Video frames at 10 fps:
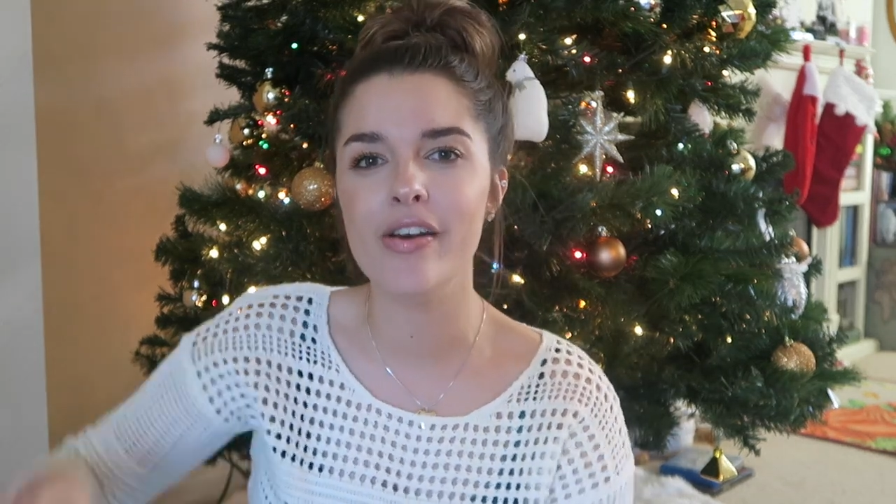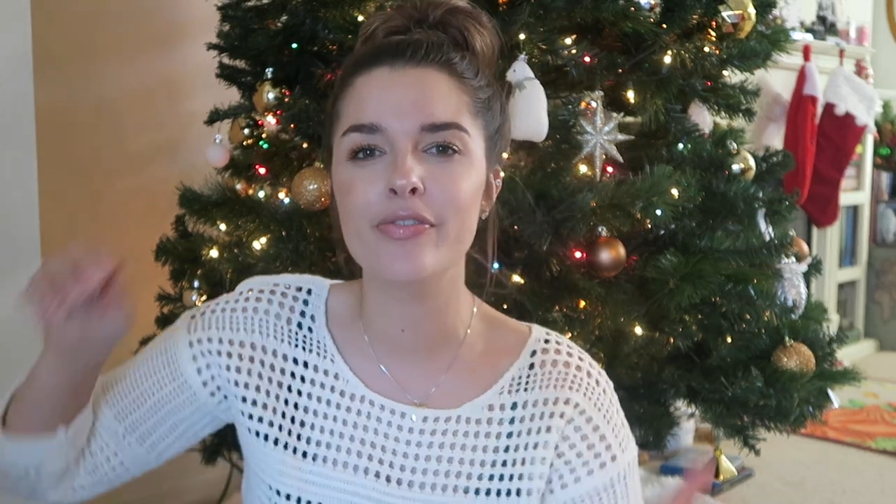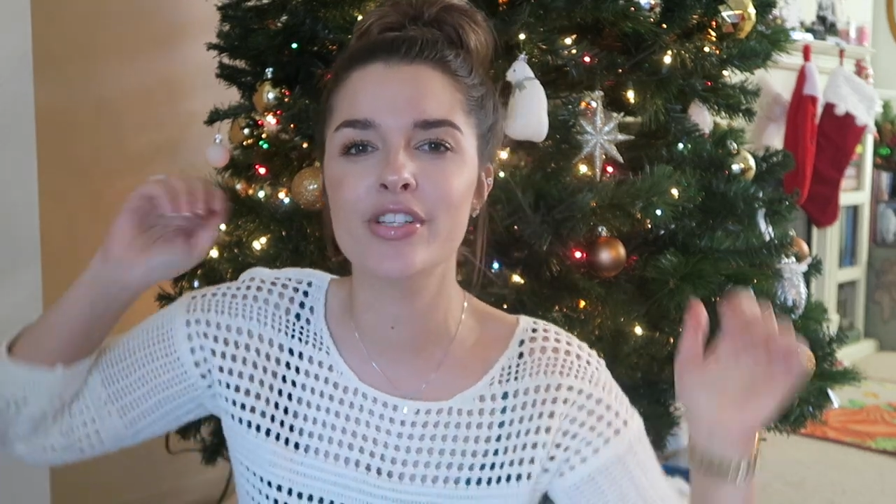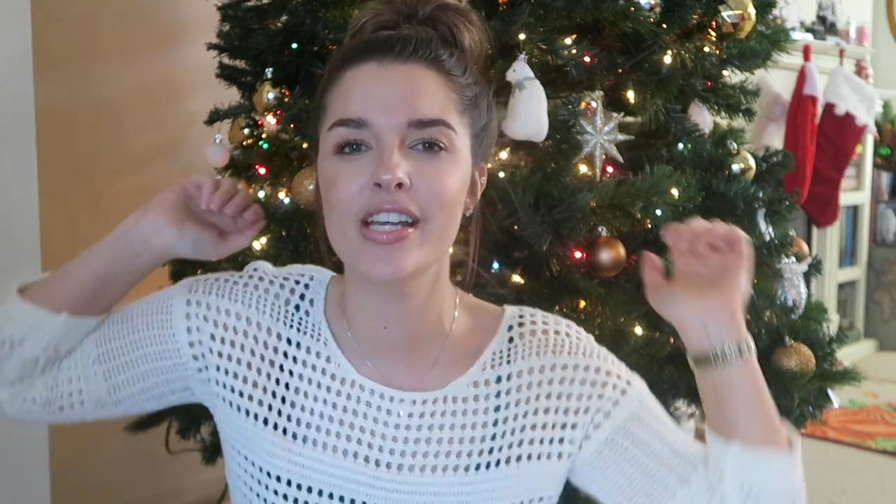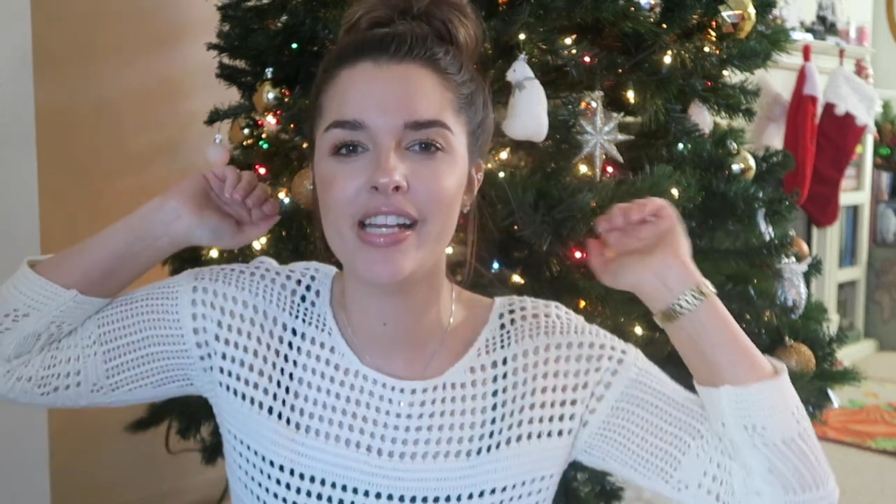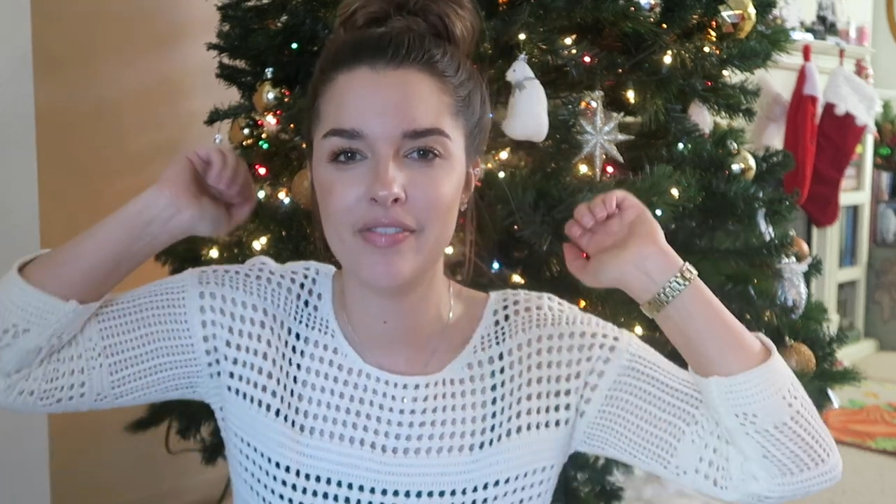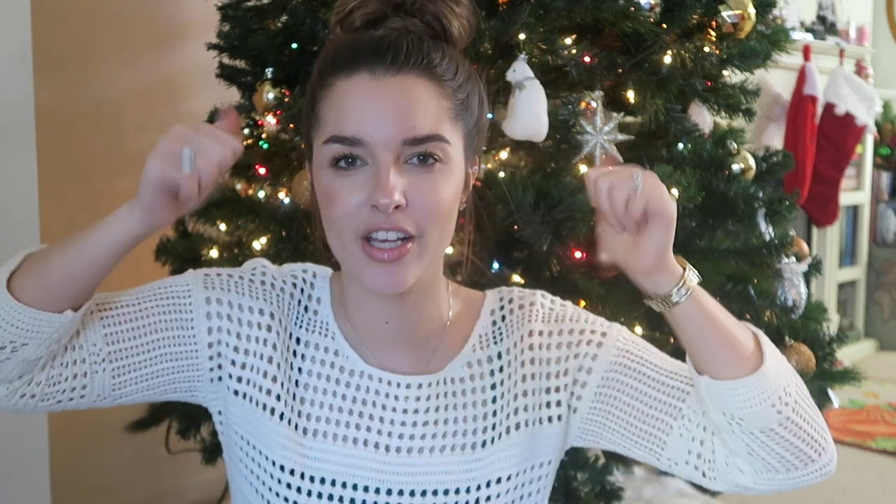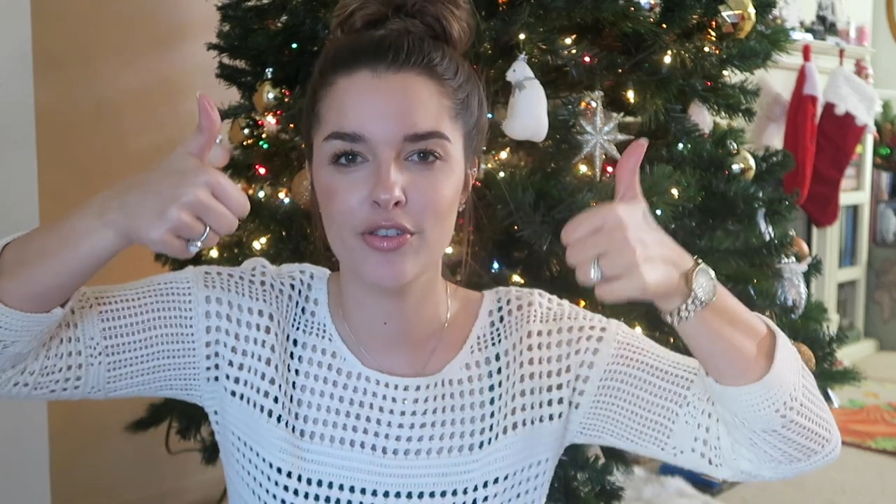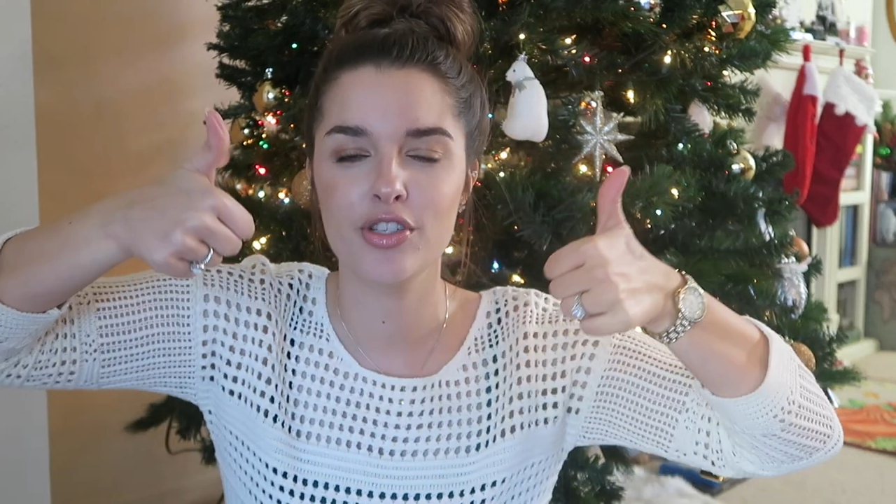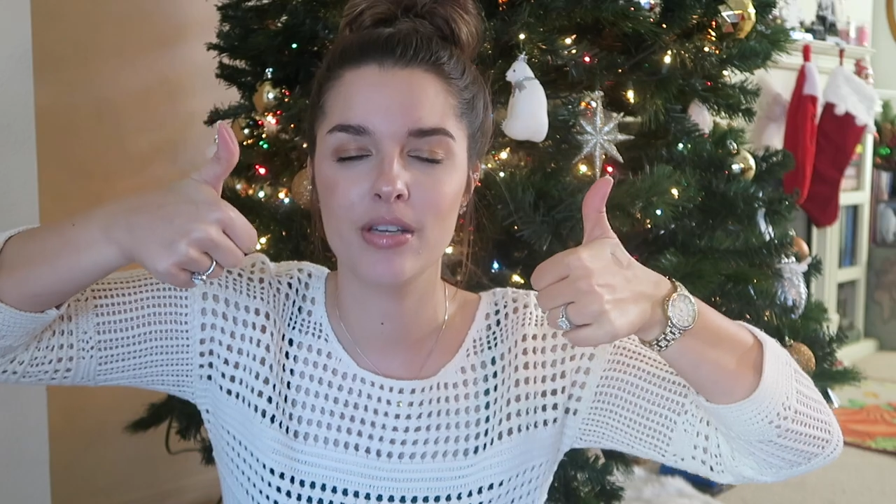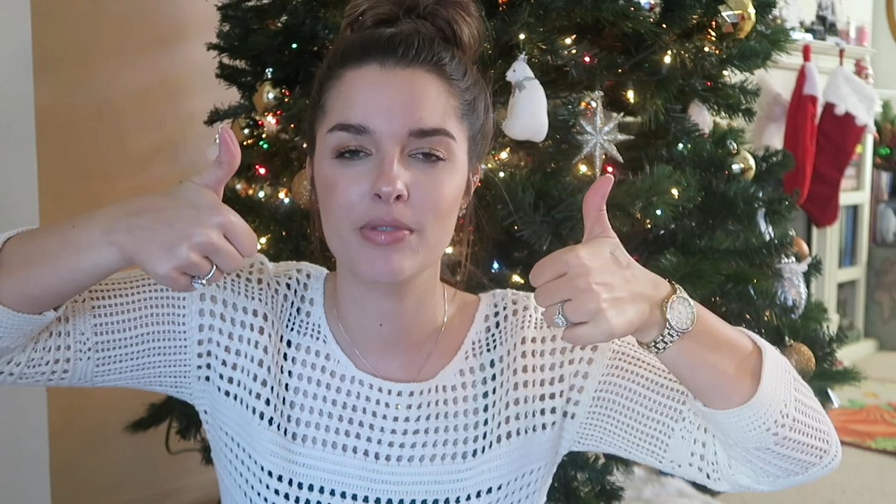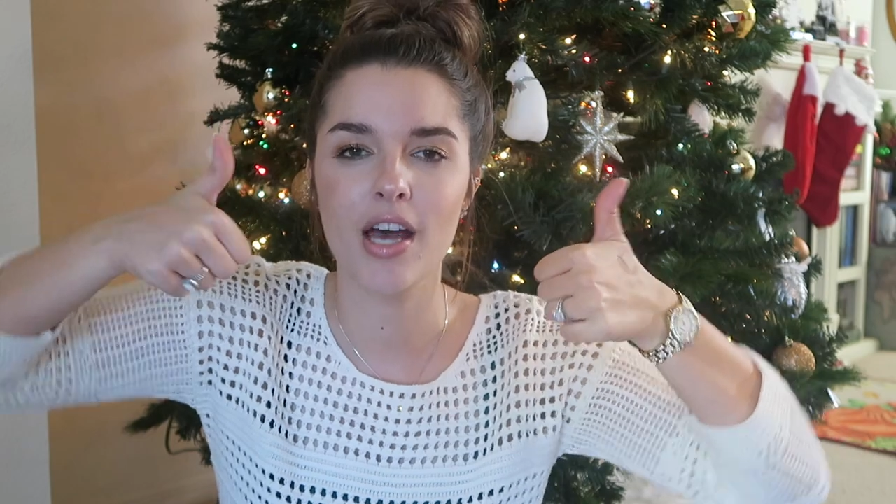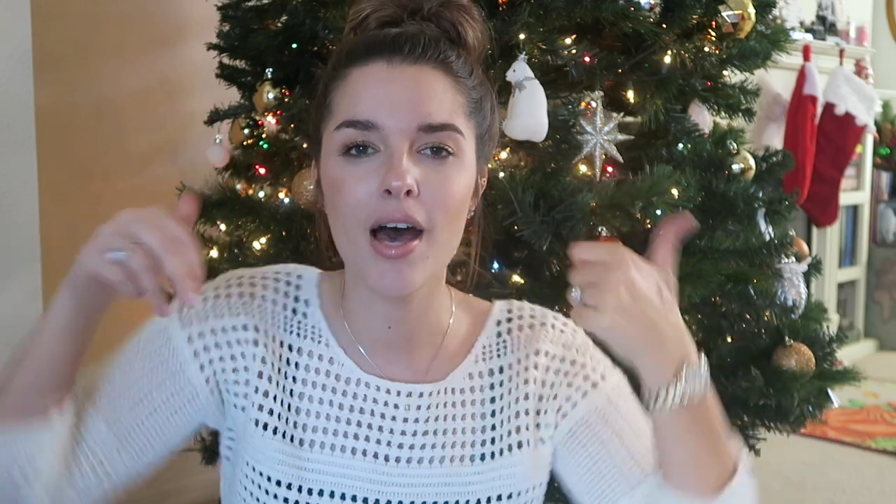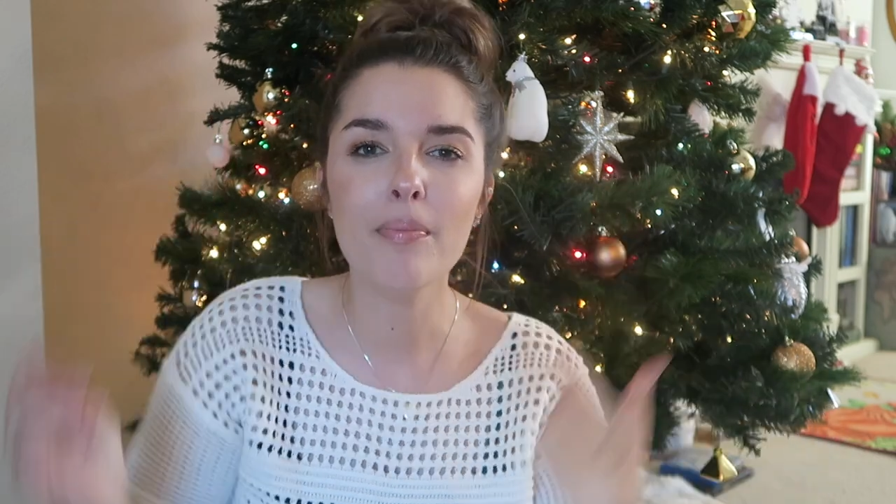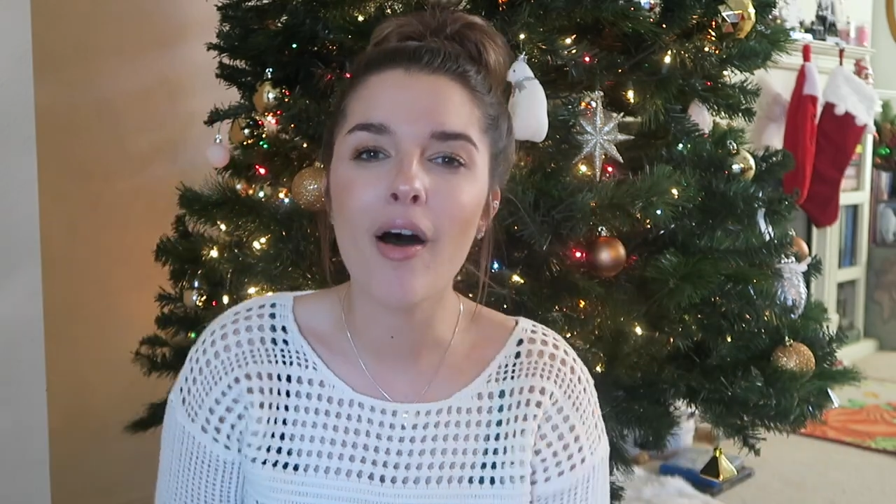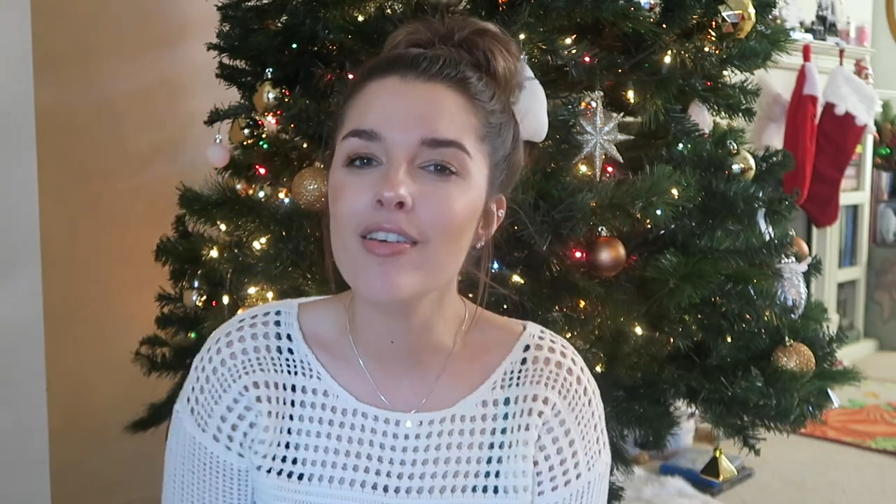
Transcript: If you did, give it a huge thumbs up.